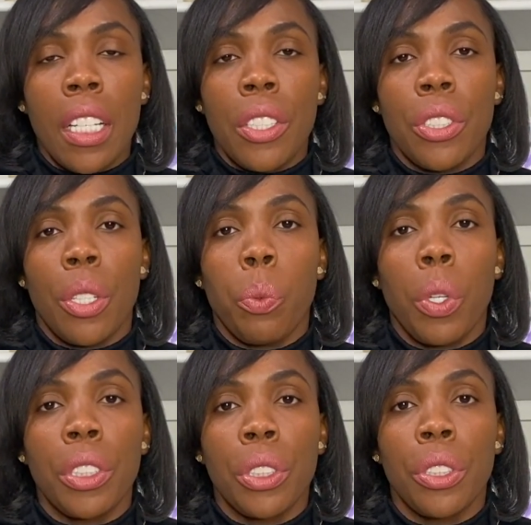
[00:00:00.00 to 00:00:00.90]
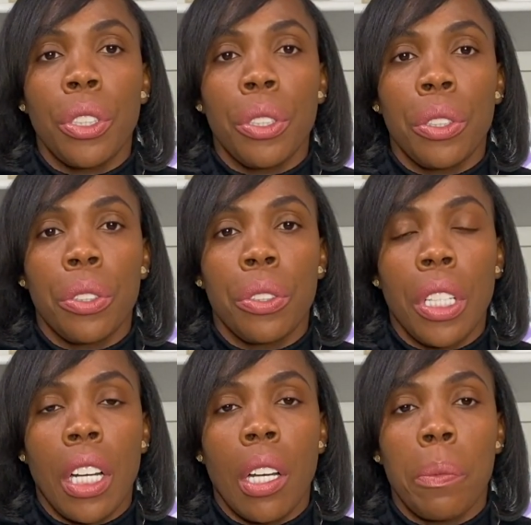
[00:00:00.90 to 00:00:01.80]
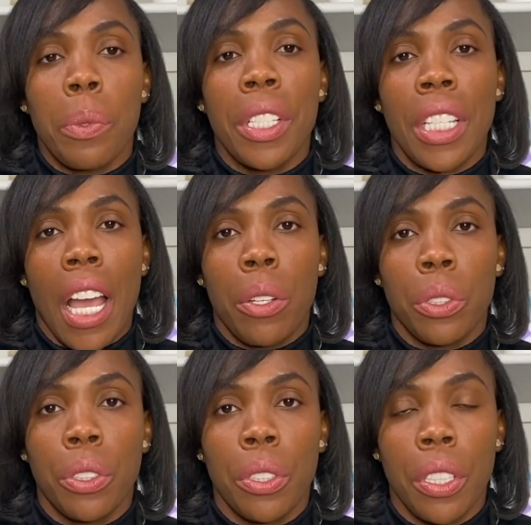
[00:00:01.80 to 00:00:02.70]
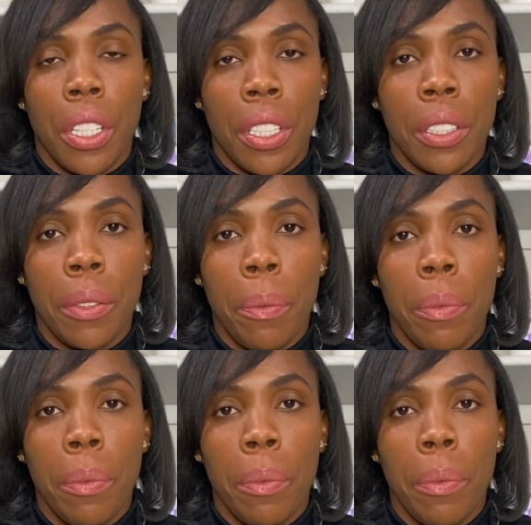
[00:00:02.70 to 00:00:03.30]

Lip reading: So once you reach out to her,